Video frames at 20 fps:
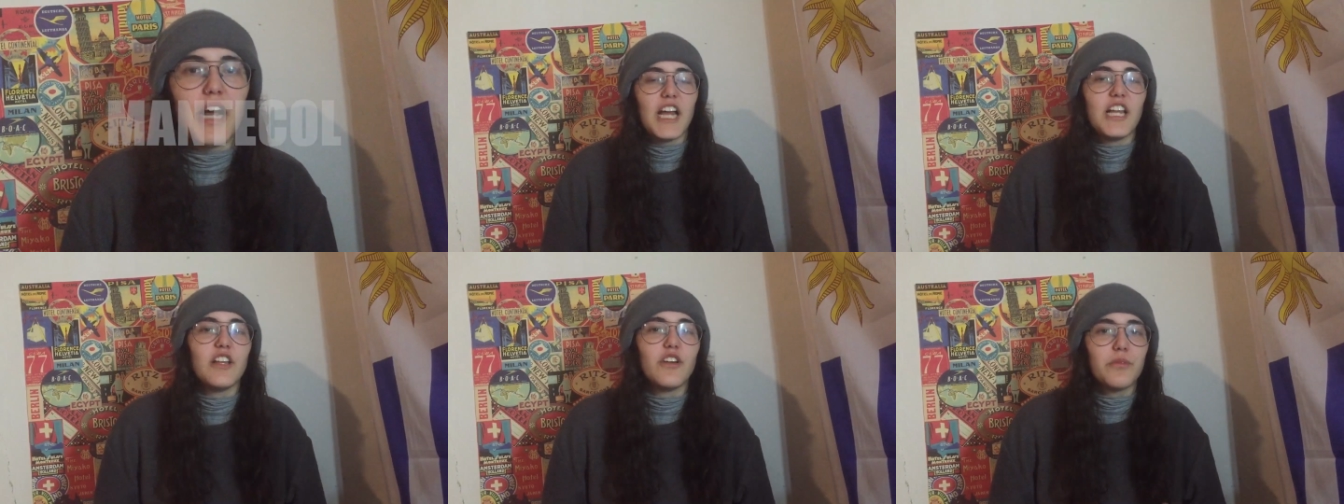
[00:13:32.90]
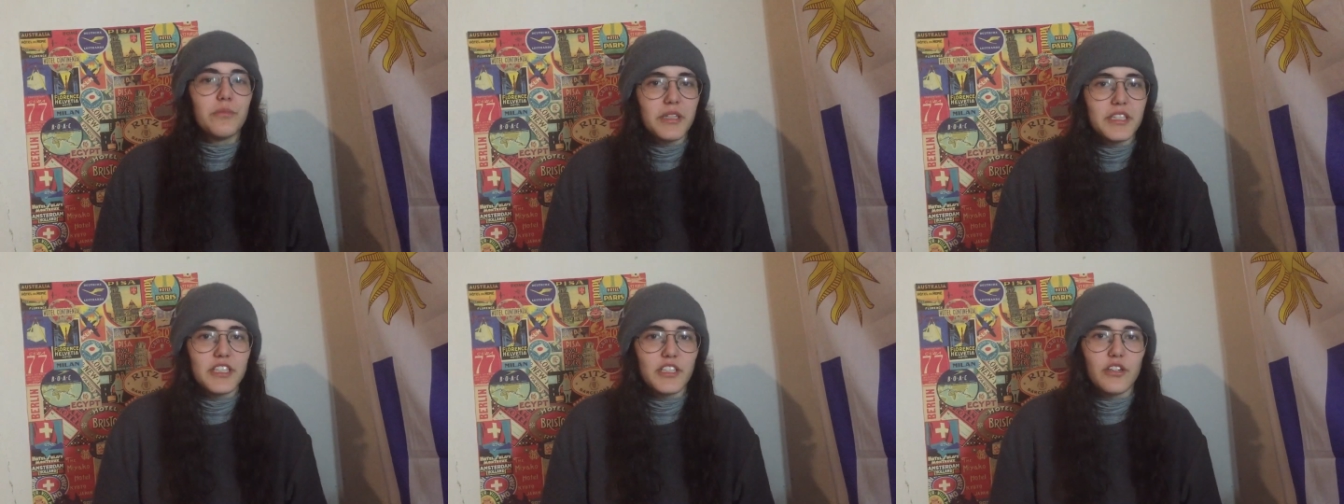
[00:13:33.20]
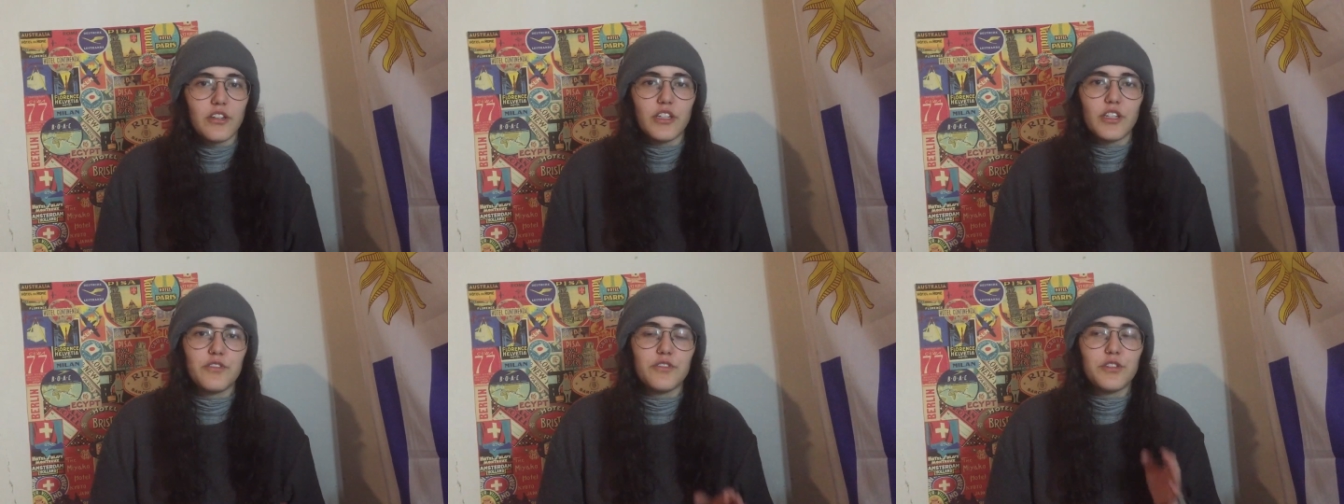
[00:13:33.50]
I love
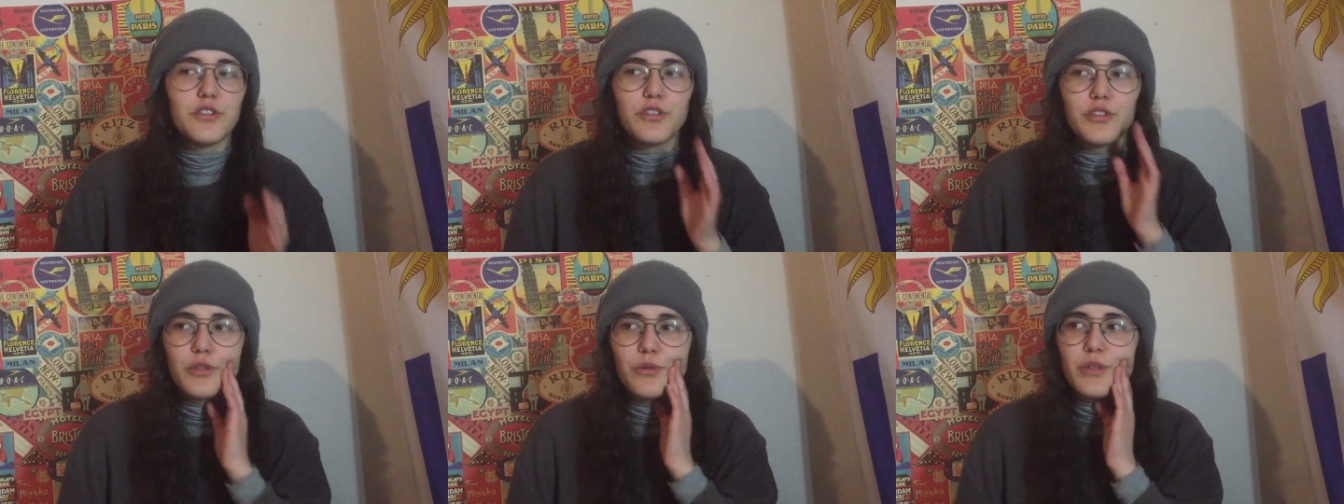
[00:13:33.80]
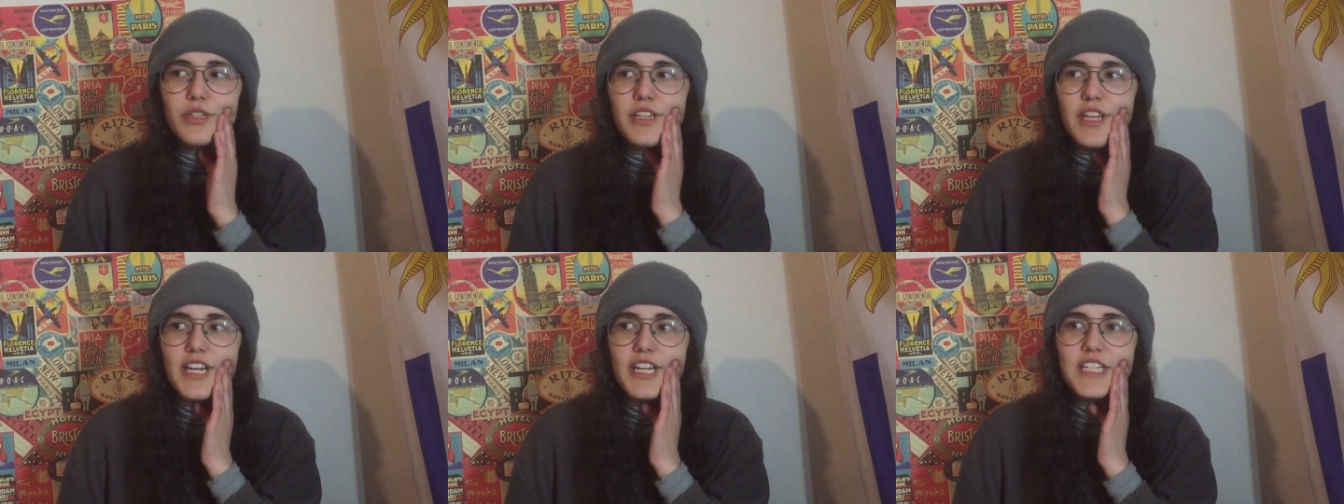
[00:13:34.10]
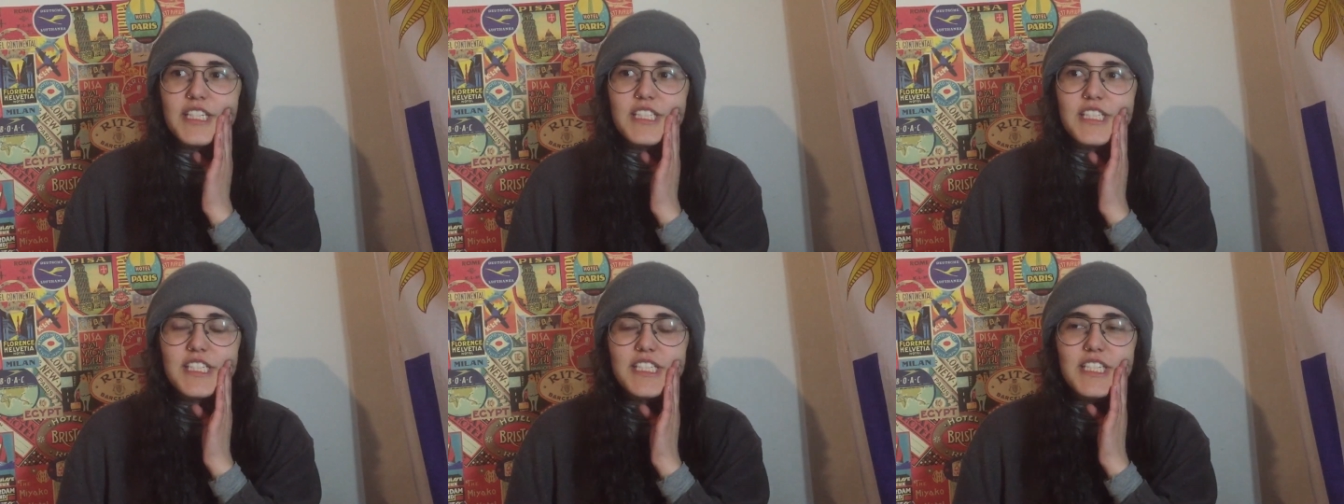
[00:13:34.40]
mantecol. If you don't know what that
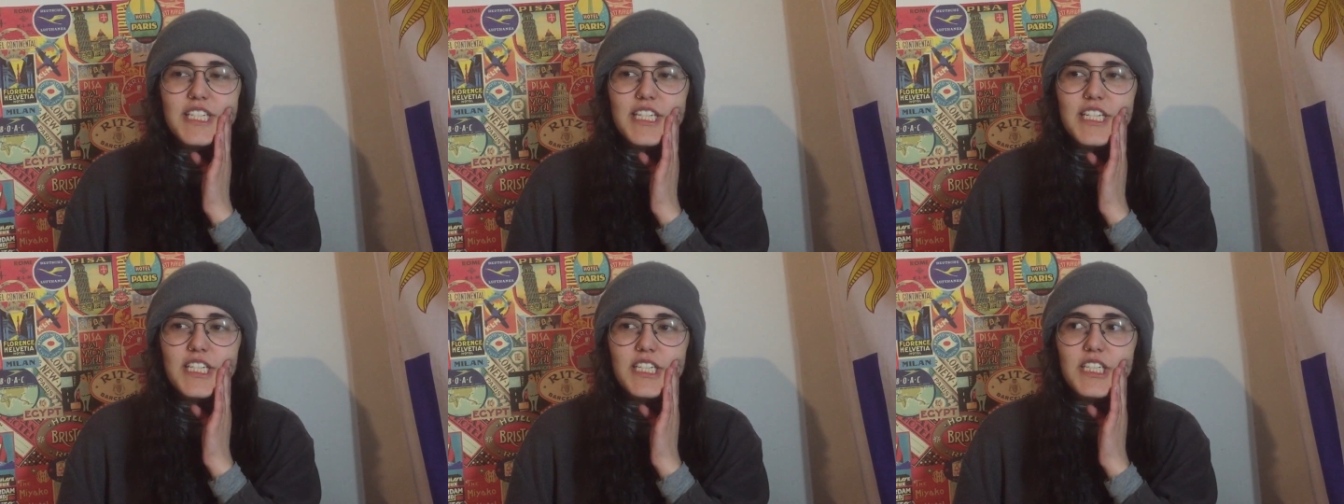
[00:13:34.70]
is, it's like